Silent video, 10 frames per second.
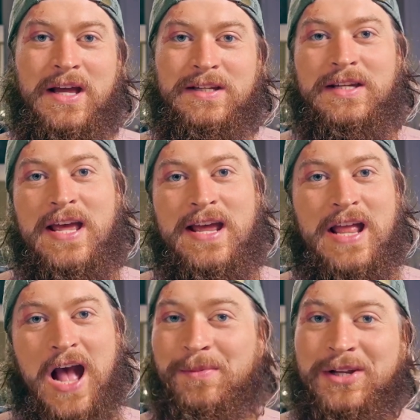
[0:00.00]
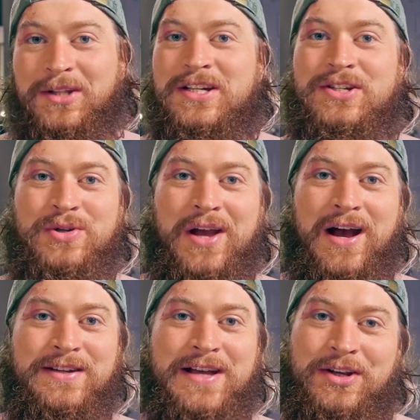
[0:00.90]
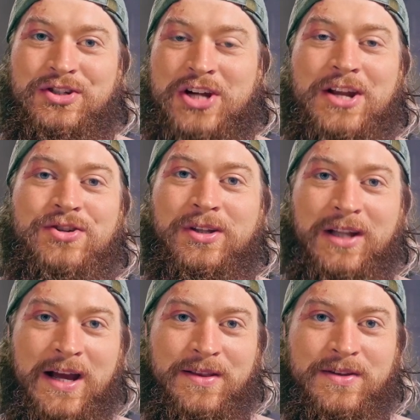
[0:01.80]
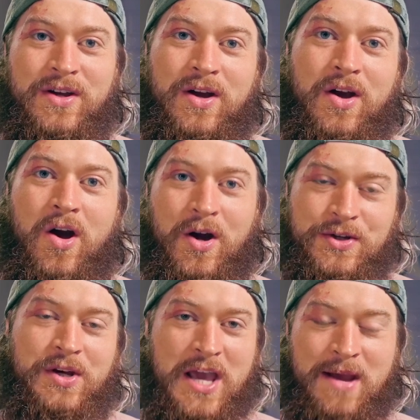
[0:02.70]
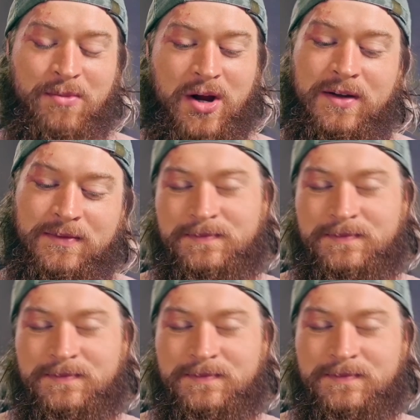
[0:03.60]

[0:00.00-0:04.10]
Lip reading: and today I'm going to teach you guys how to change your lens on your camera.